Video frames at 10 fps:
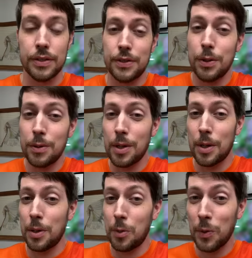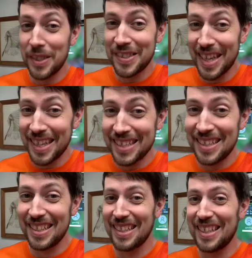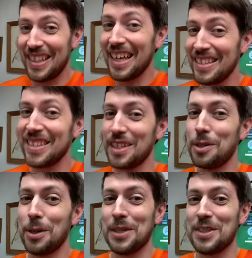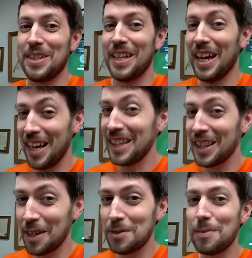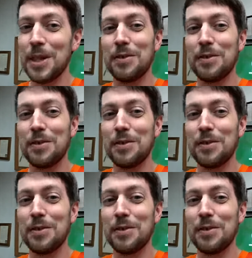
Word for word: So what's next? That's a good question. I'd love to be